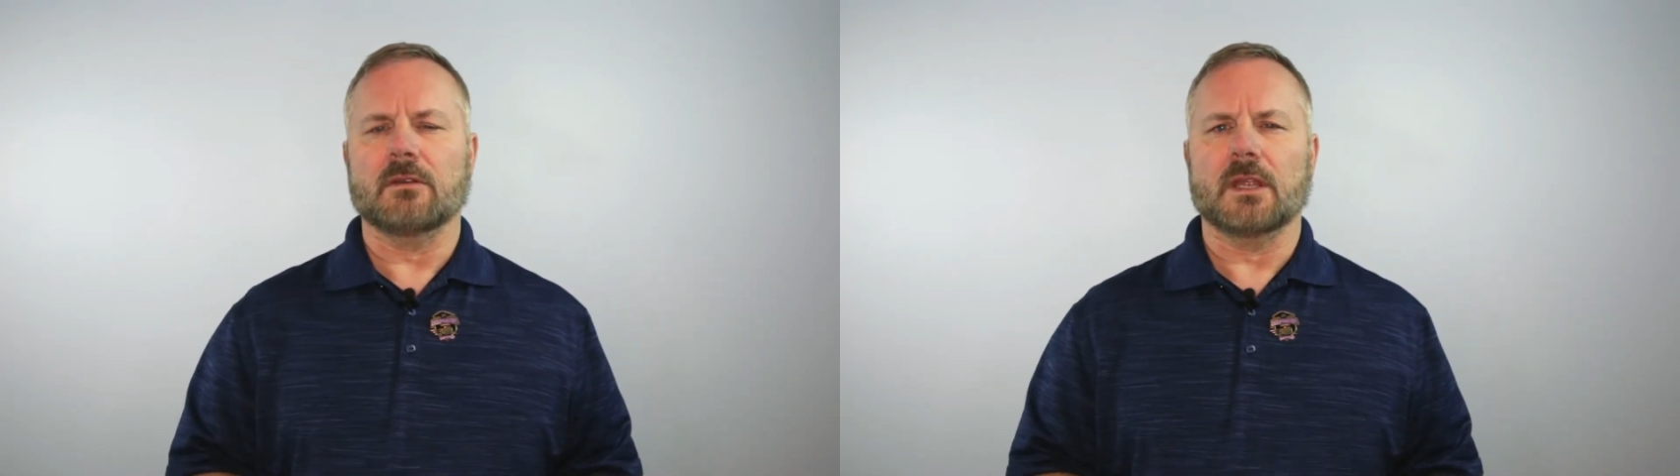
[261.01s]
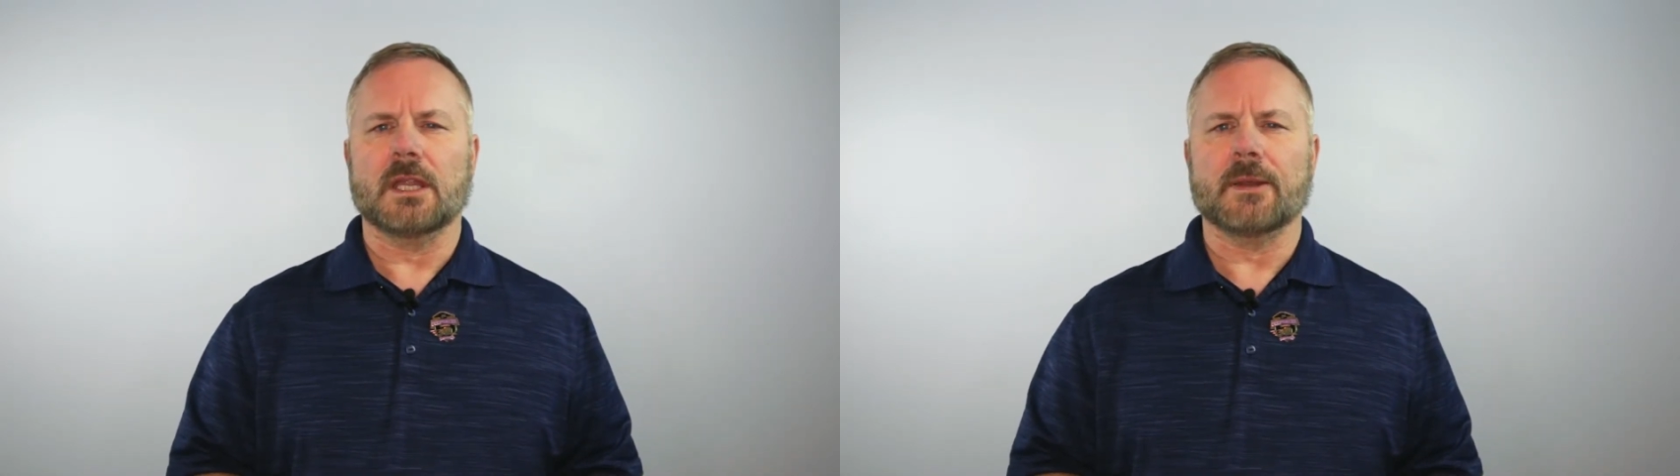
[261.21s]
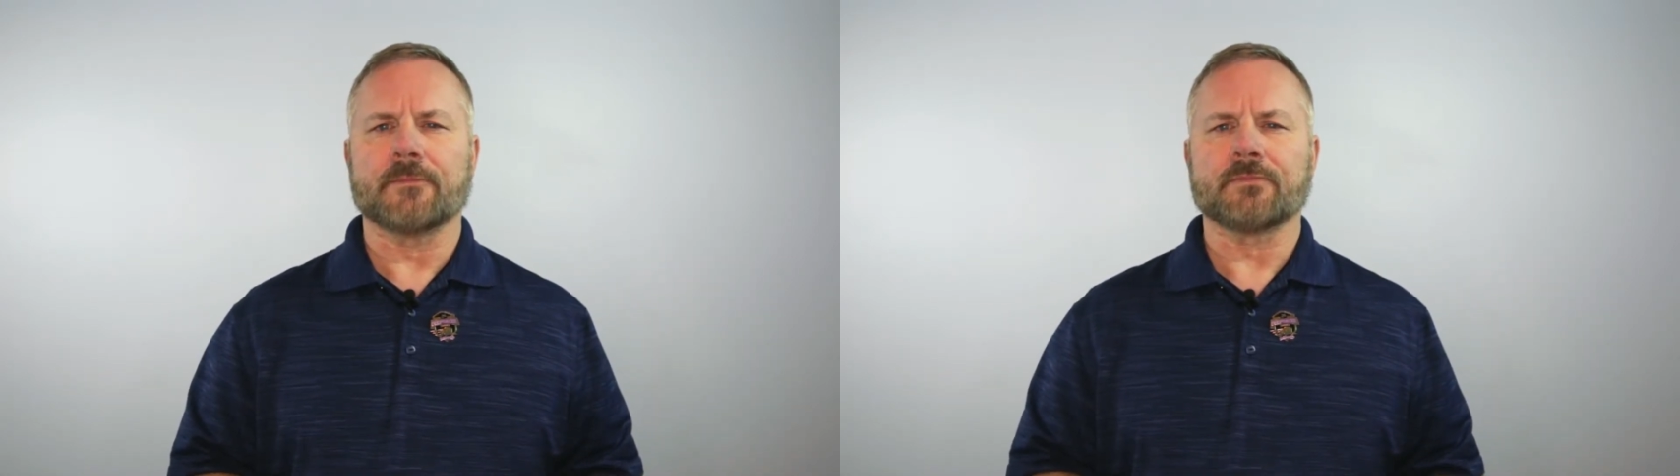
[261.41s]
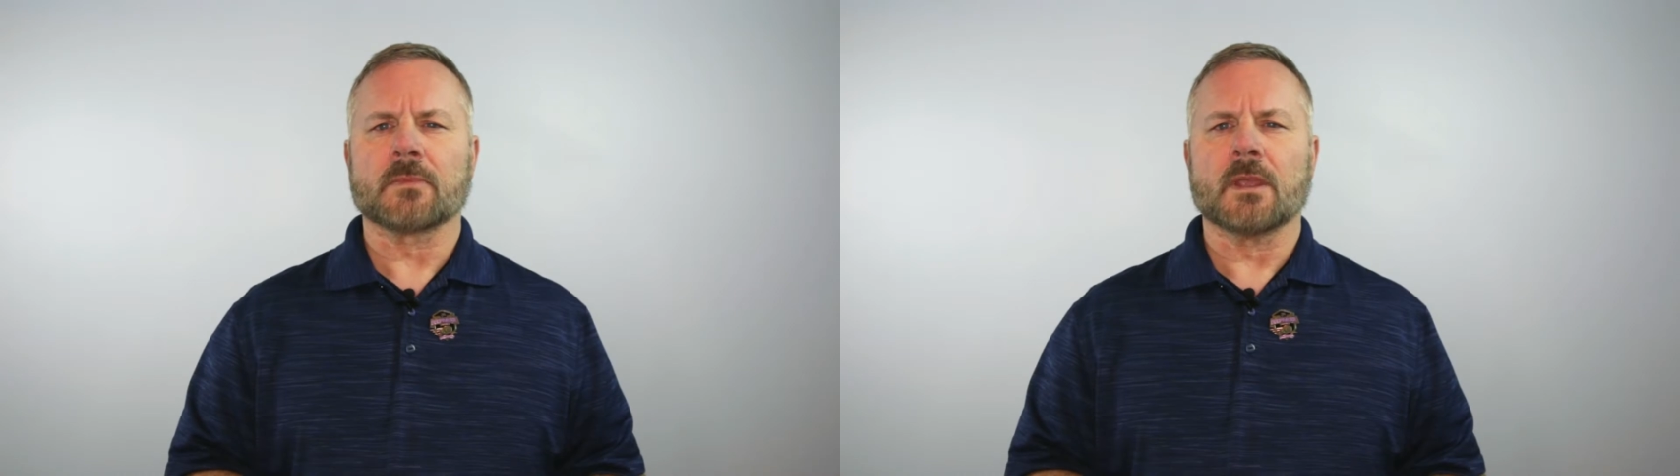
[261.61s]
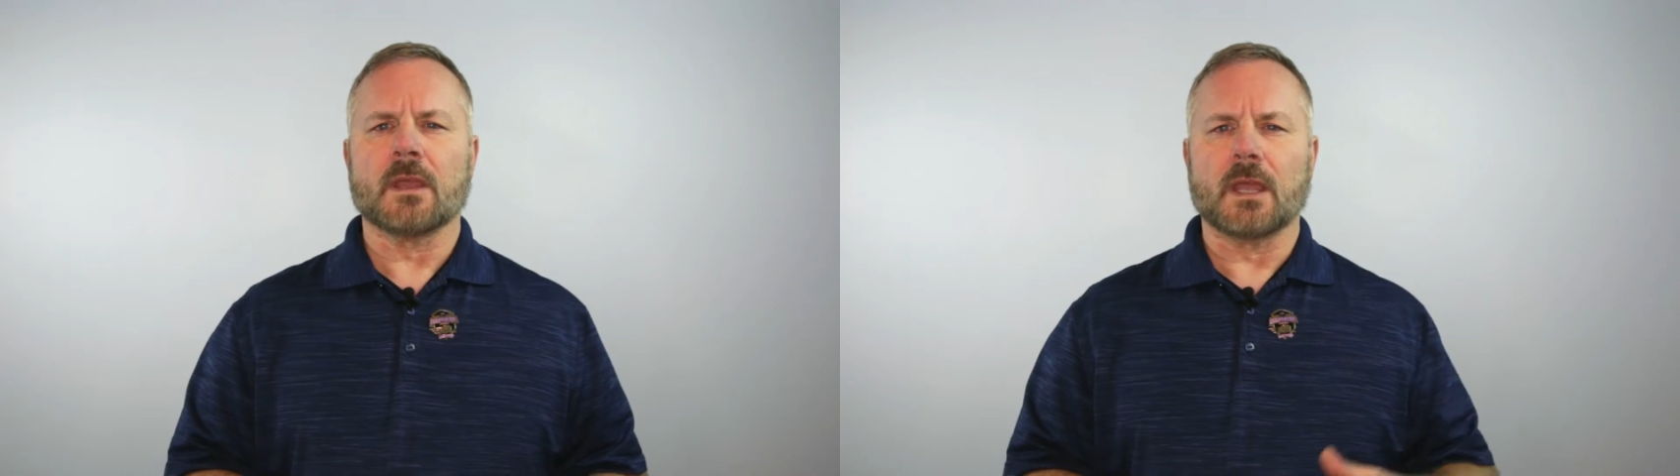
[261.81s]
need
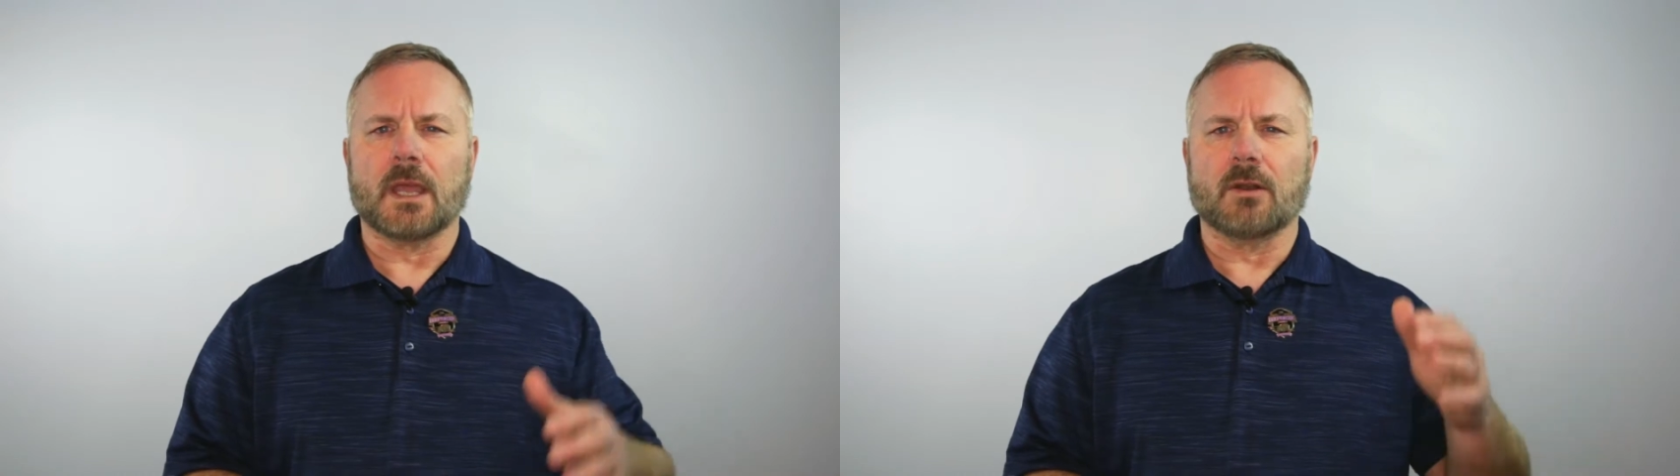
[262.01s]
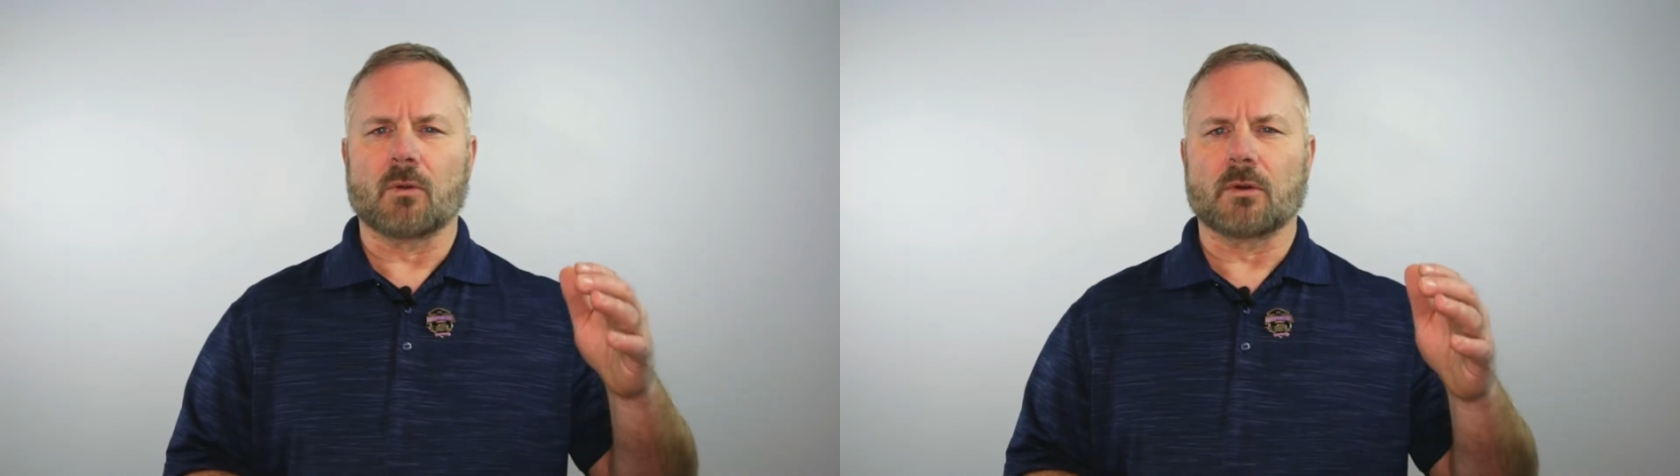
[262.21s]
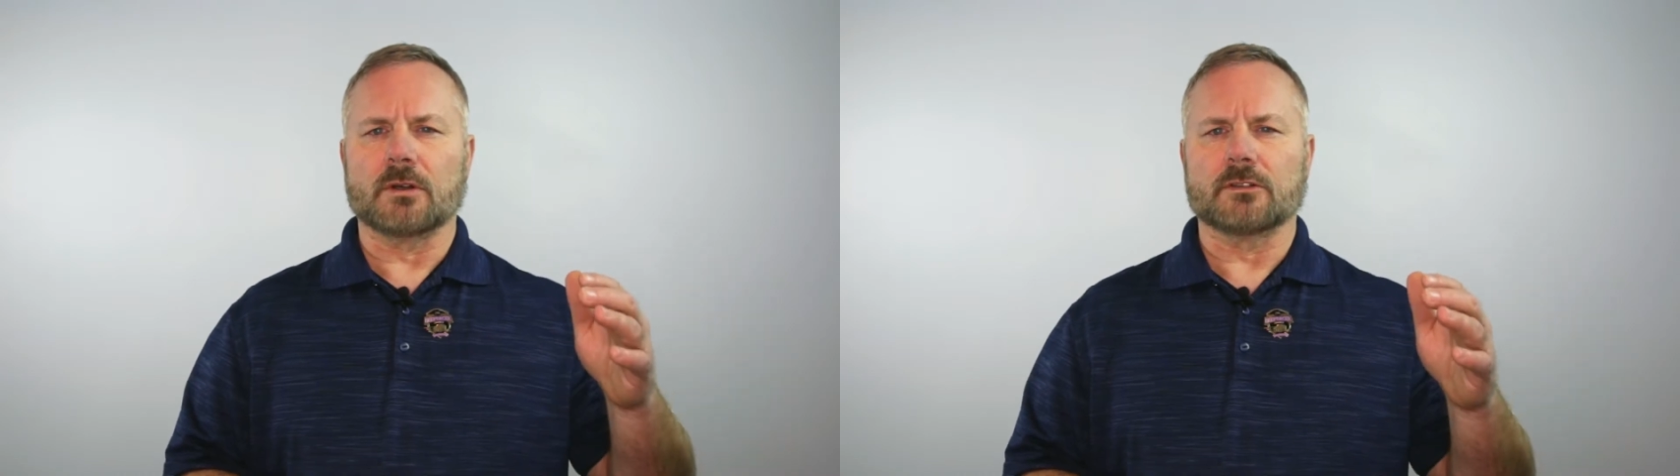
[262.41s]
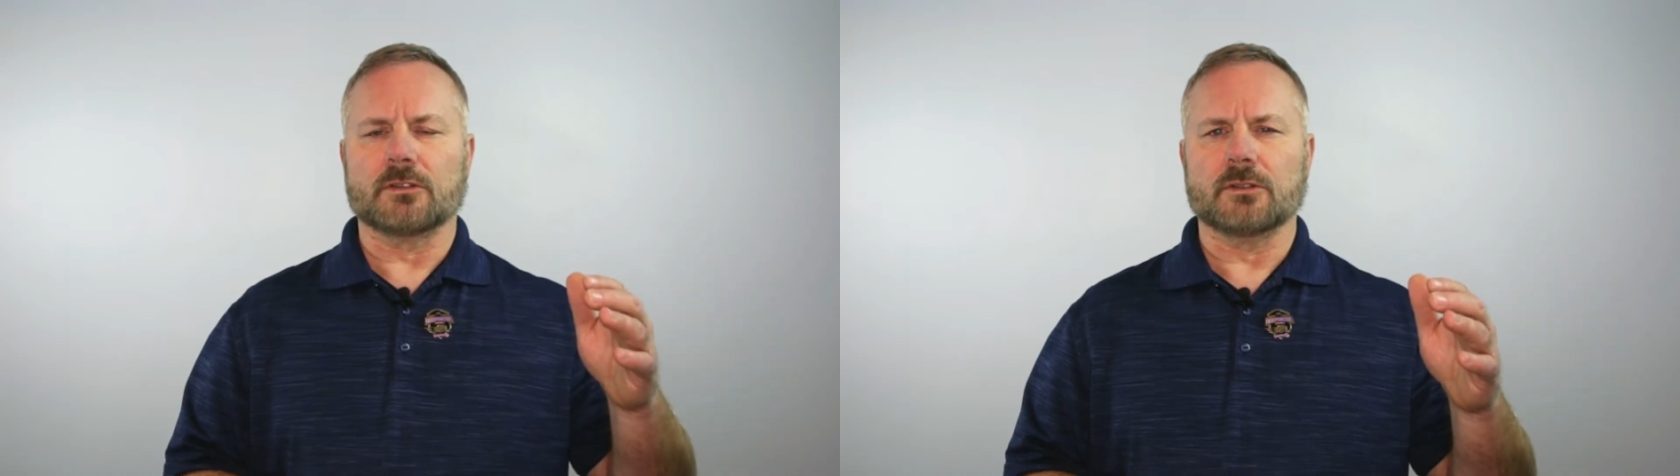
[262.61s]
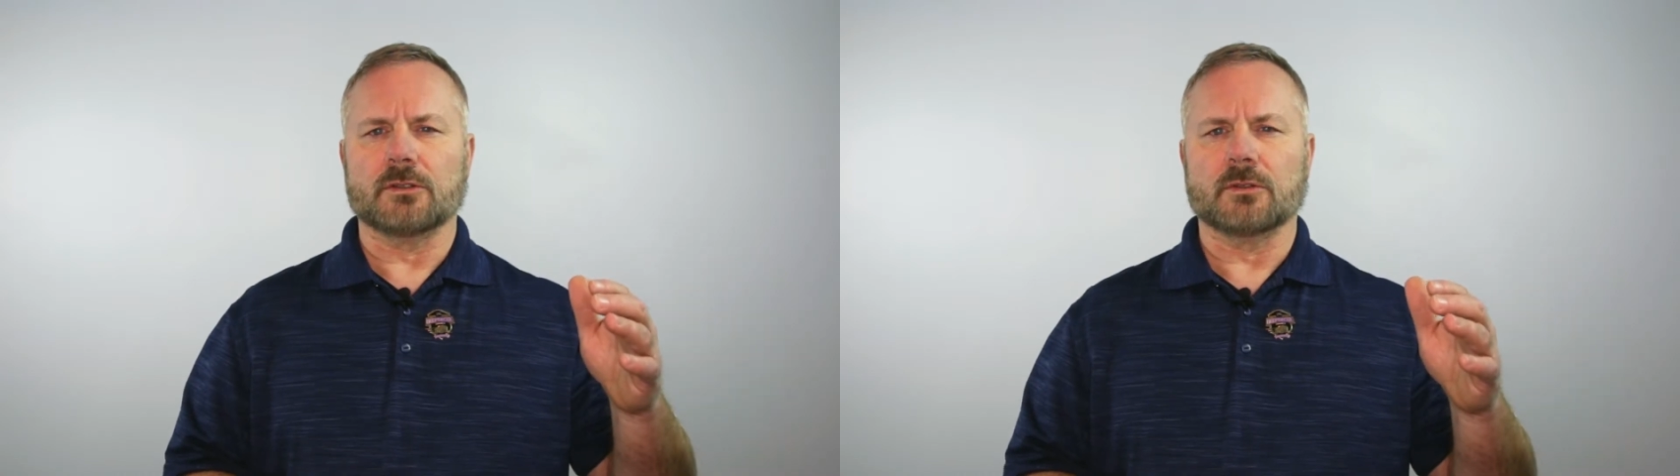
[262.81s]
in order
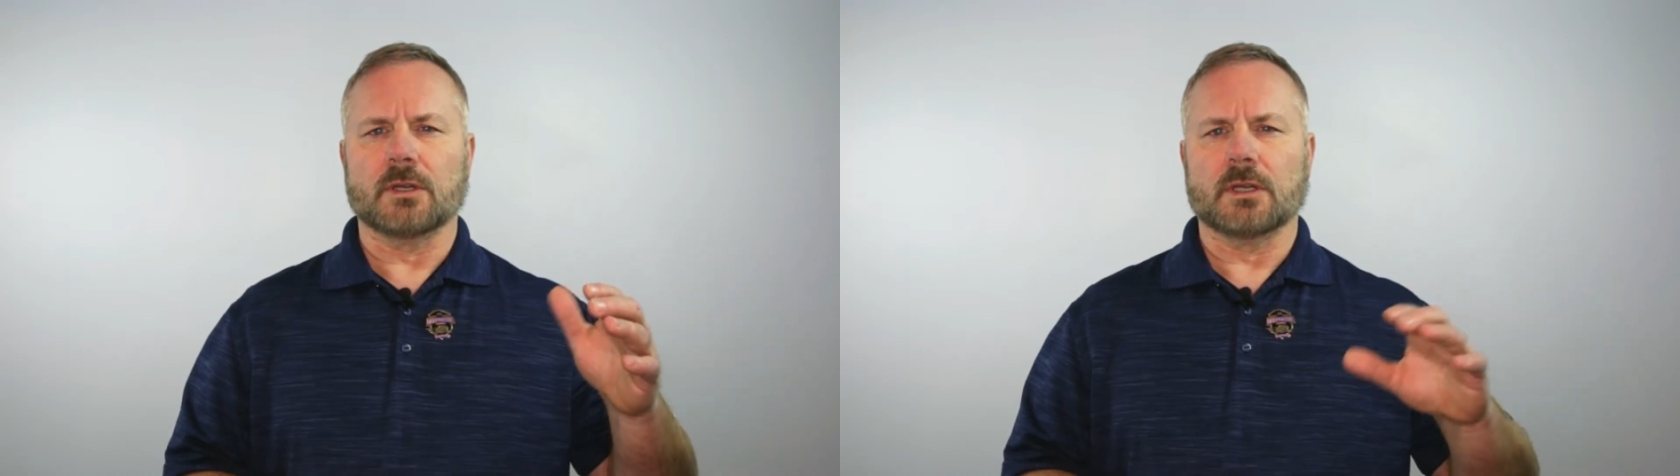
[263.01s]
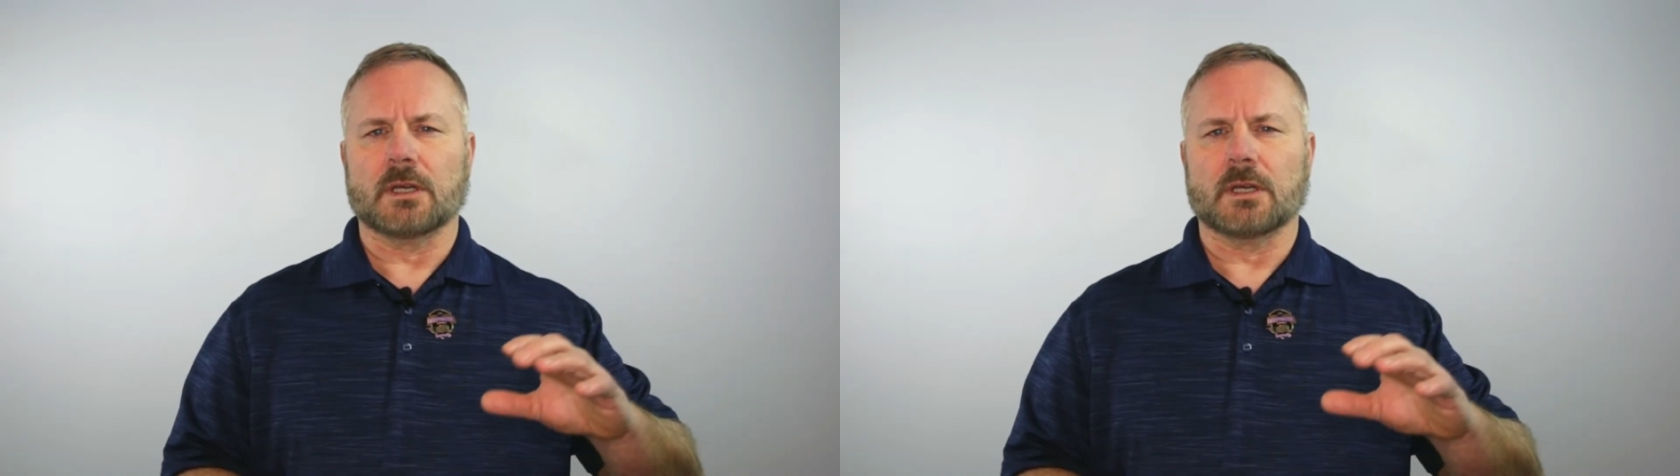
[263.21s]
to